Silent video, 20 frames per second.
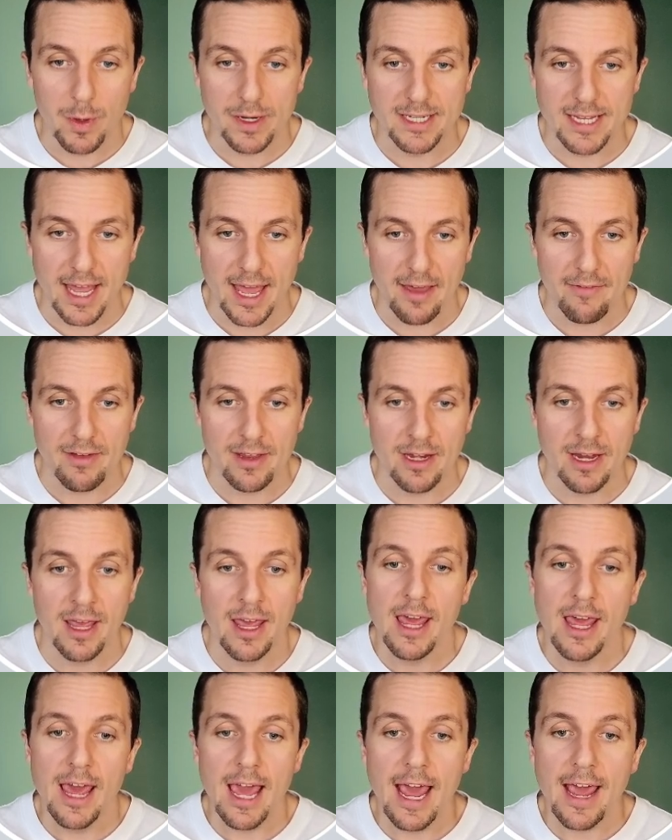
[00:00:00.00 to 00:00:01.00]
to Heaven,
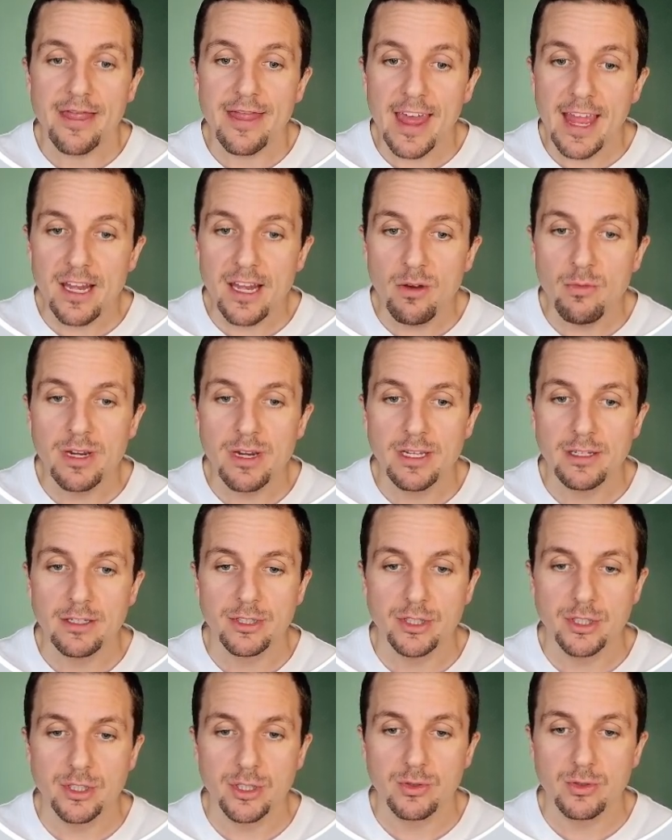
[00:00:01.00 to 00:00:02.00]
and then you need to
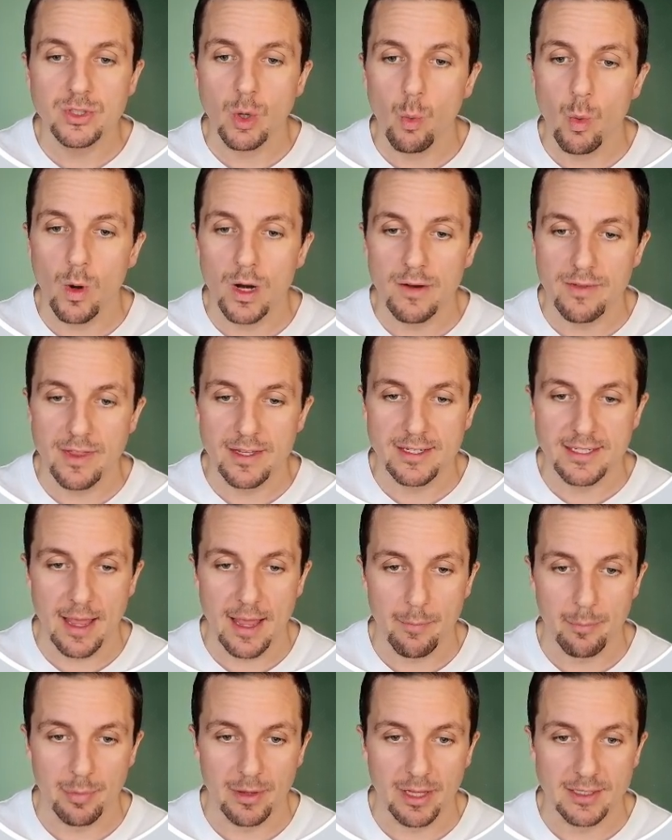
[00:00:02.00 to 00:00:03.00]
choose one of the
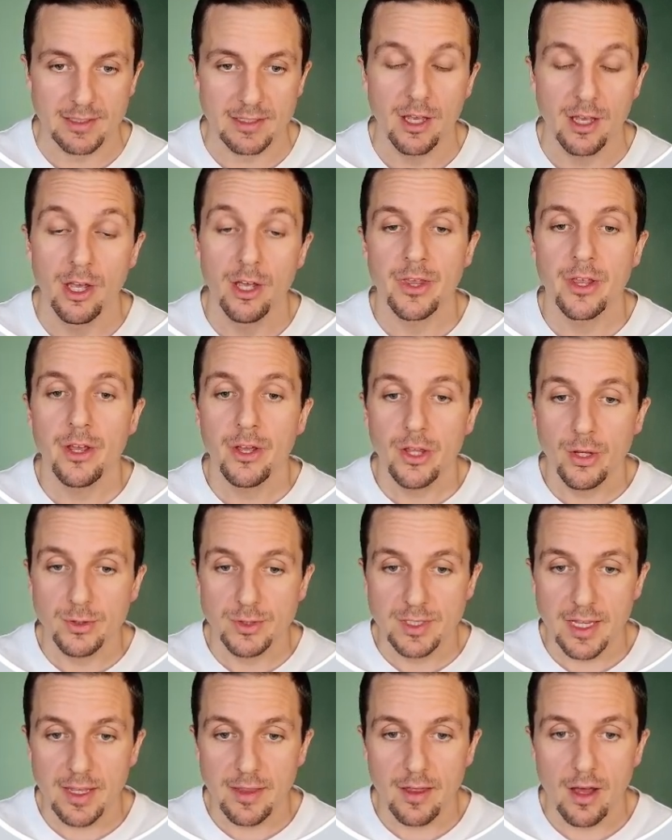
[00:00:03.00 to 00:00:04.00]
templates. You'll
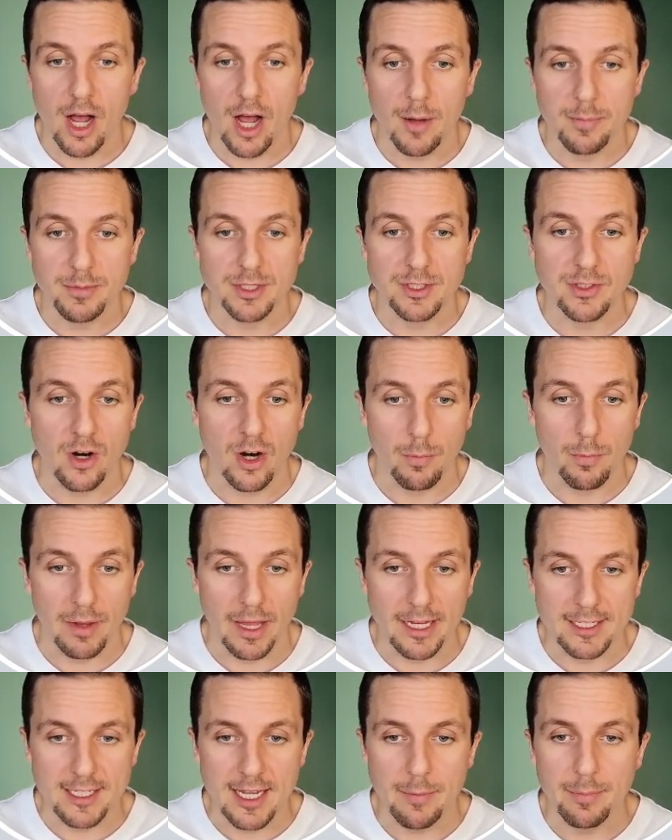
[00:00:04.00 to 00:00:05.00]
see the options are
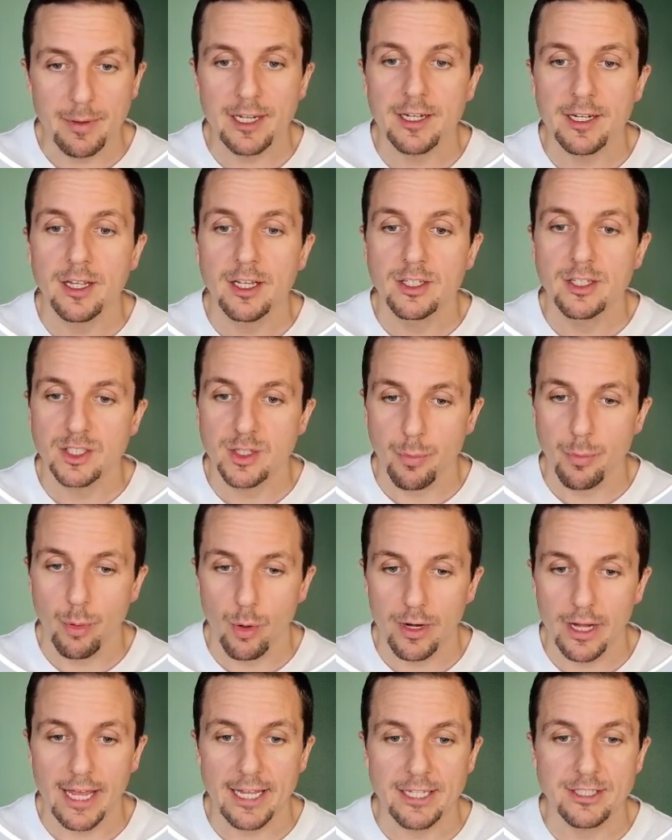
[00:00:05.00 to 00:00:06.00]
blank template,
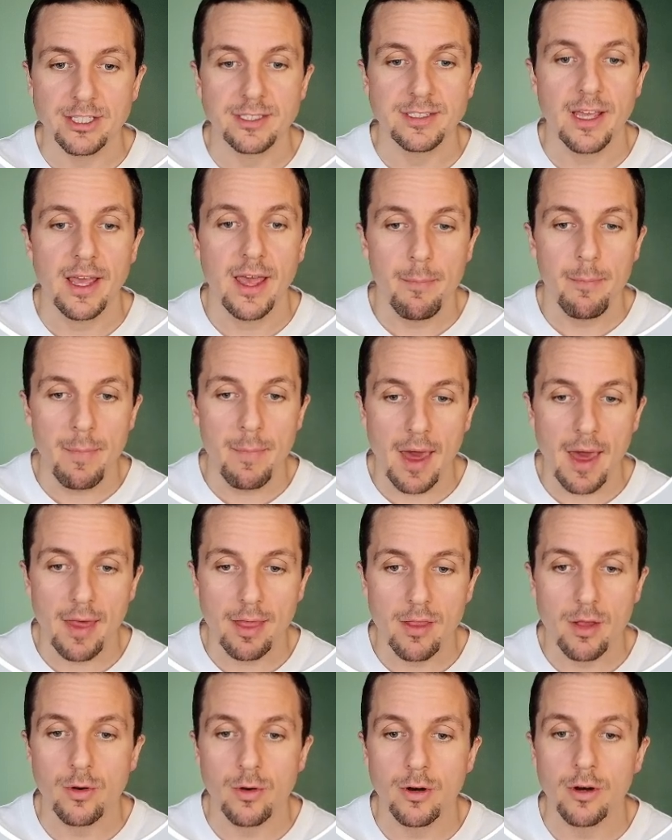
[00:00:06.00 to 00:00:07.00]
support agent, math
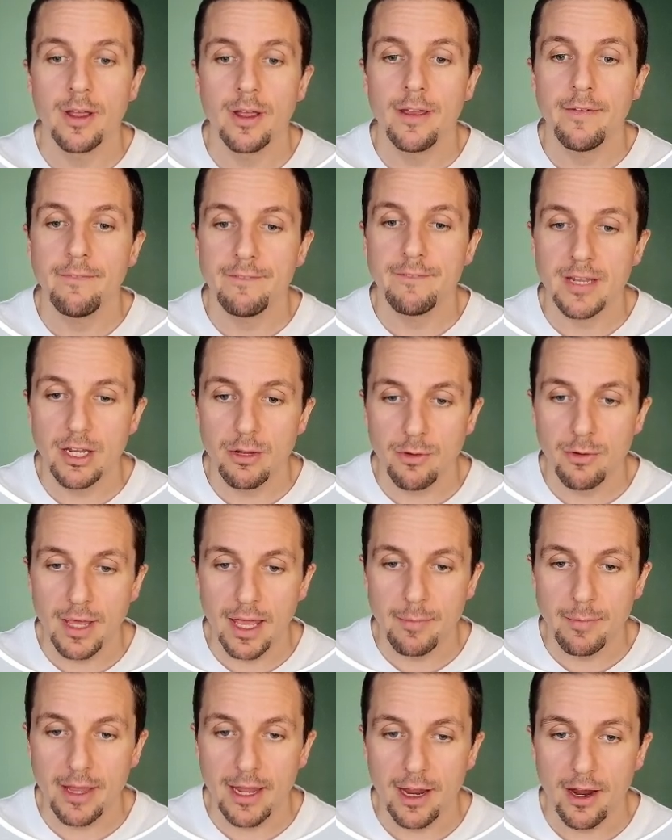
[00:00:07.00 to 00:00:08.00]
tutor, video
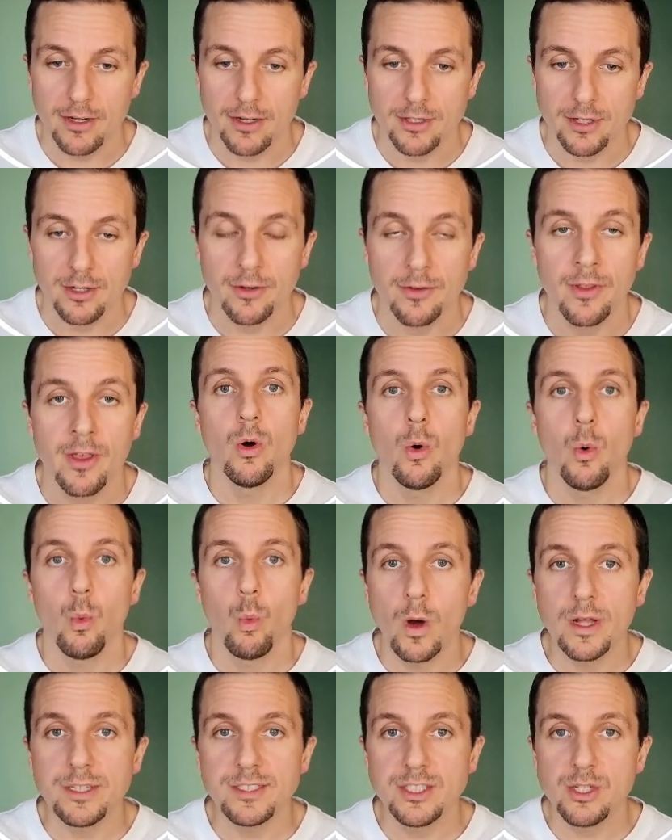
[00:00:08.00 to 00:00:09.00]
game character.
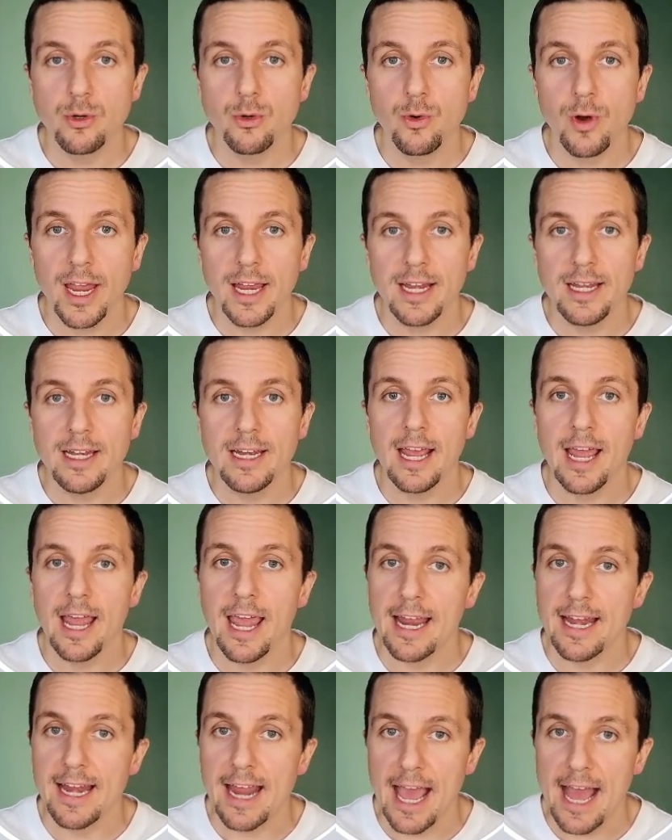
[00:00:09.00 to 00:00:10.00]
Once you create
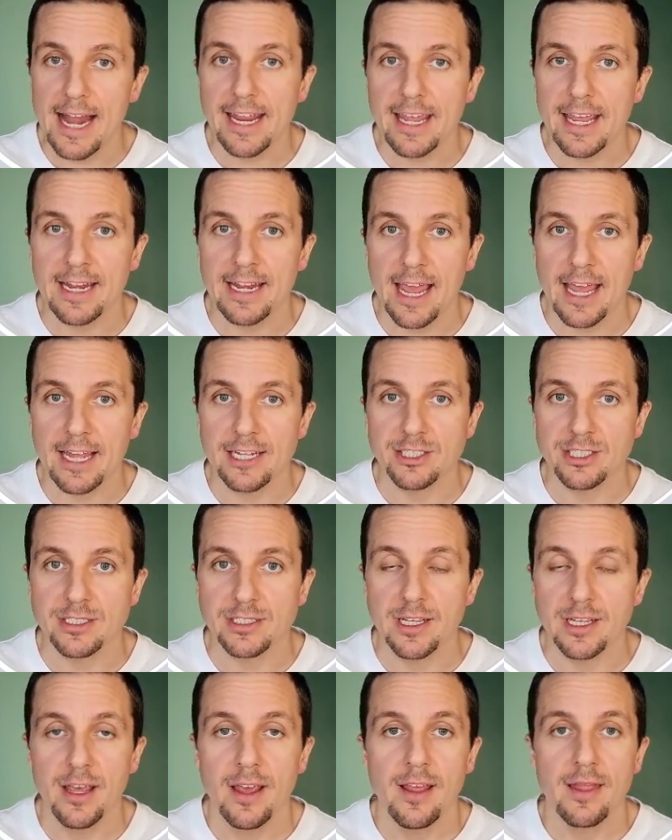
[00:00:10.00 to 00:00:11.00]
and edit an
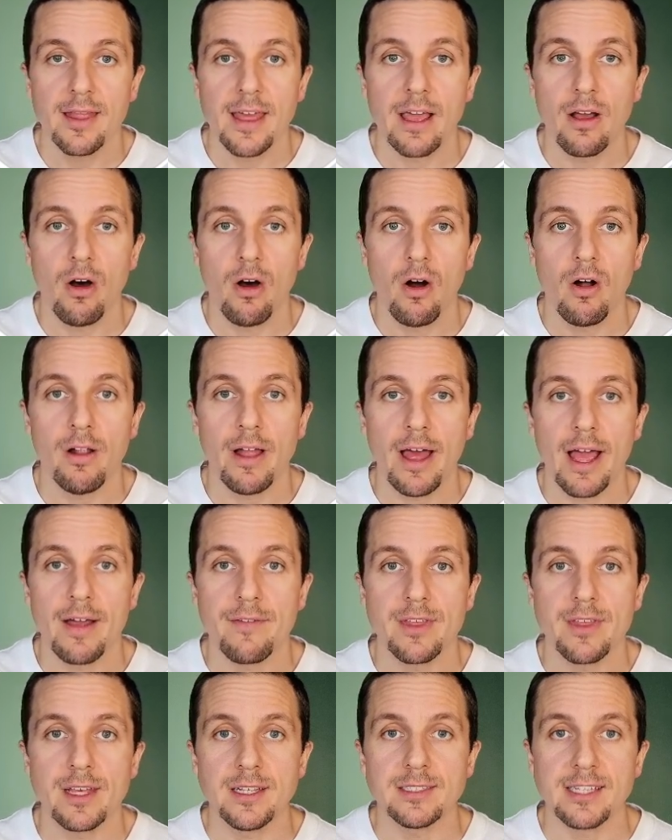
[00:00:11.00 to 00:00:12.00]
agent, they all have
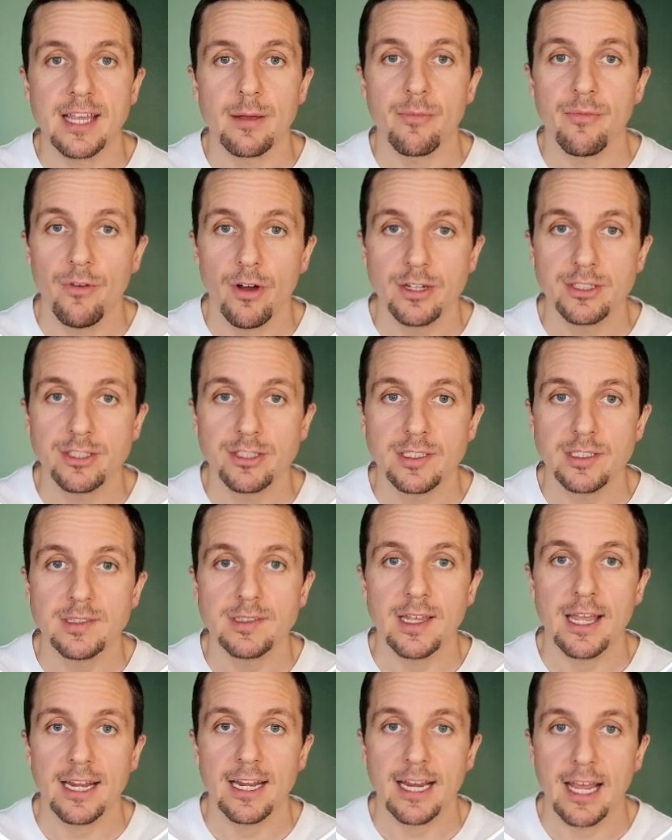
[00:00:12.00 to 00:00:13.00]
the same functions
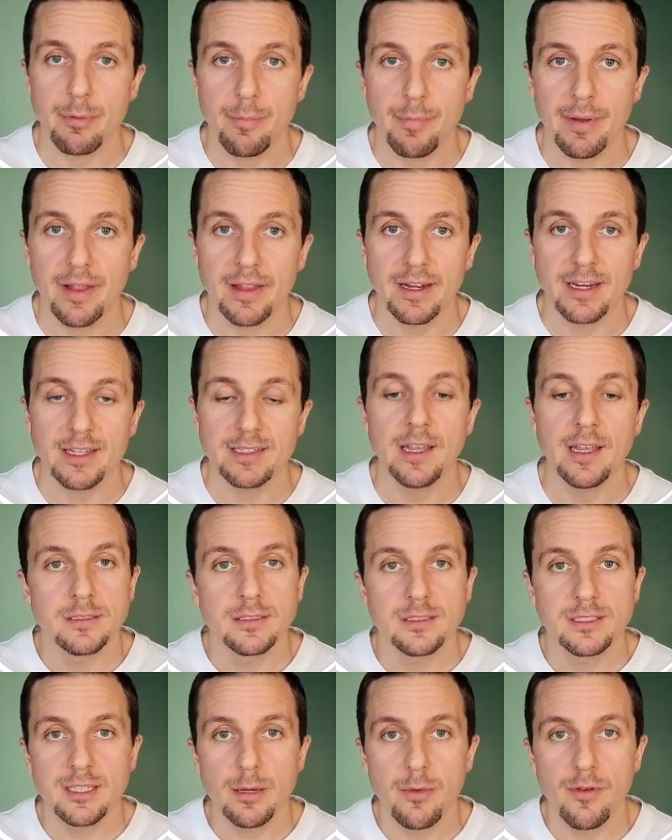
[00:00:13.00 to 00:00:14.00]
and capabilities.
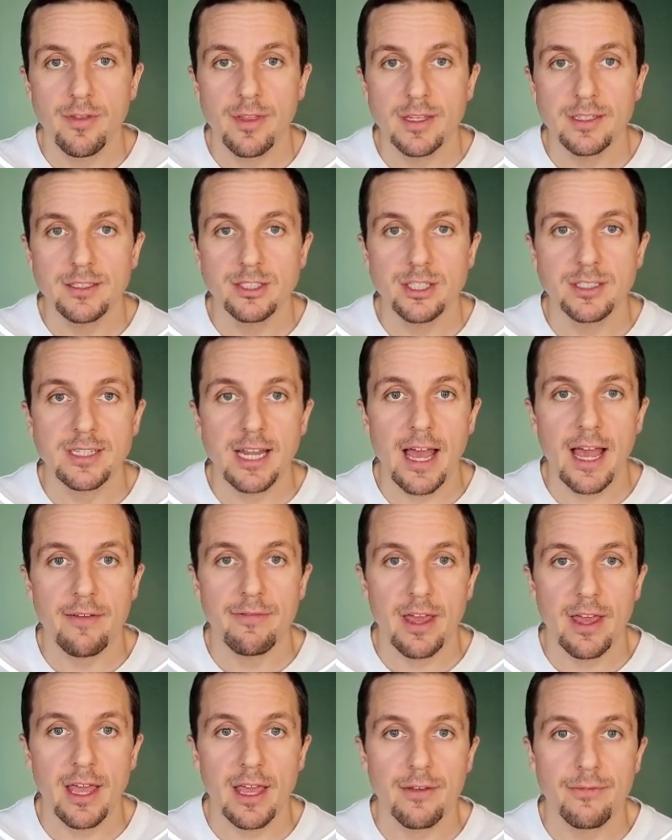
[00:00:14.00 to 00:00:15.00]
Some of these just have
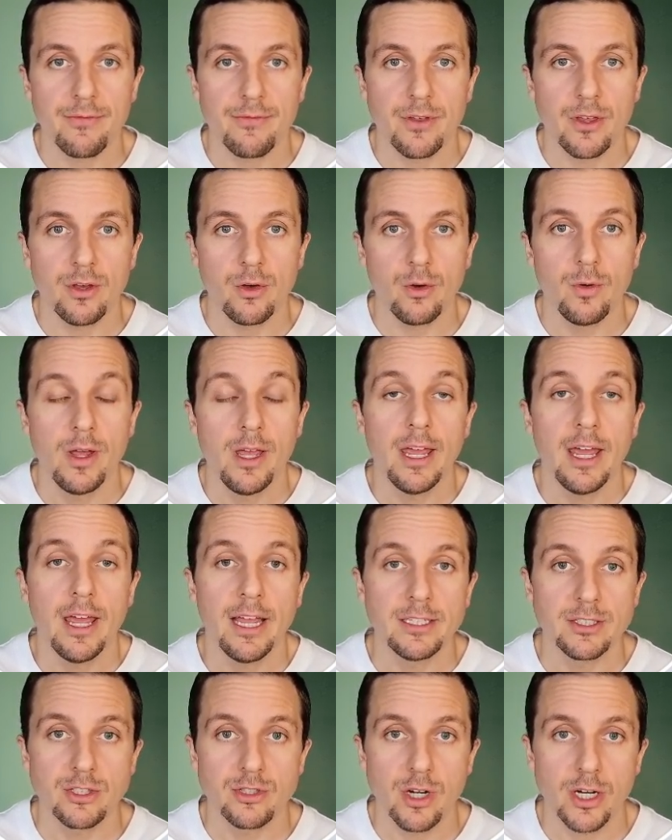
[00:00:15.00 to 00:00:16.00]
a few
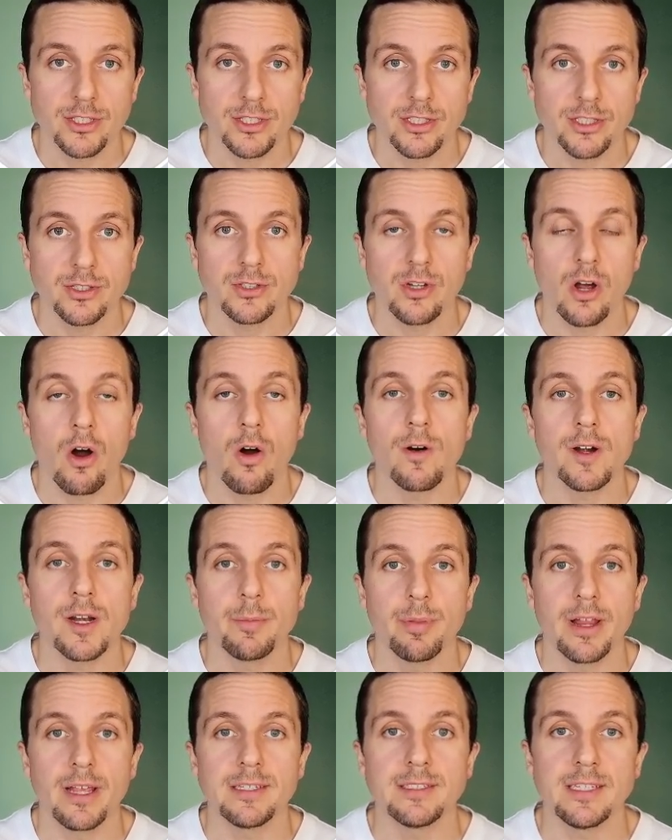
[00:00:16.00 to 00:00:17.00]
instructions already
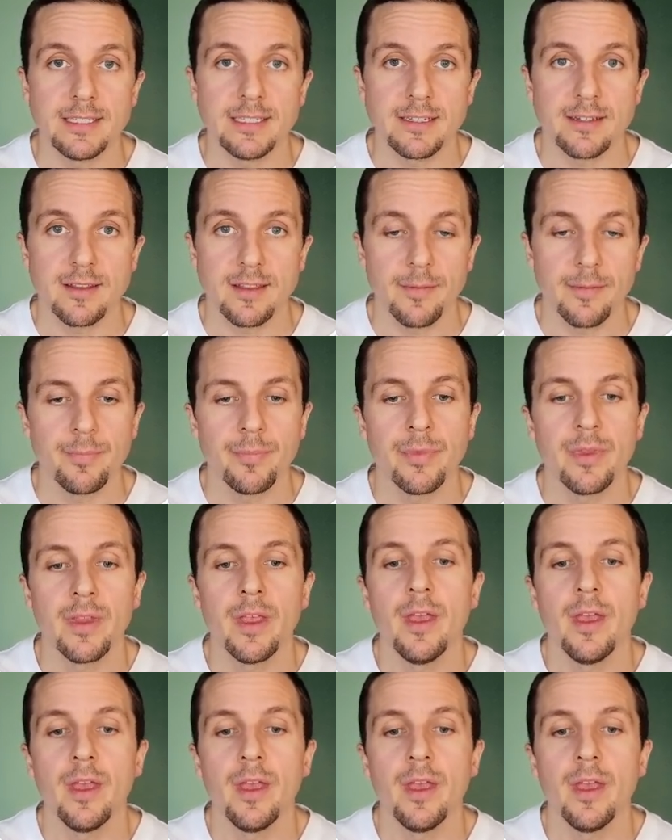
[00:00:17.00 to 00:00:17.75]
placed into them.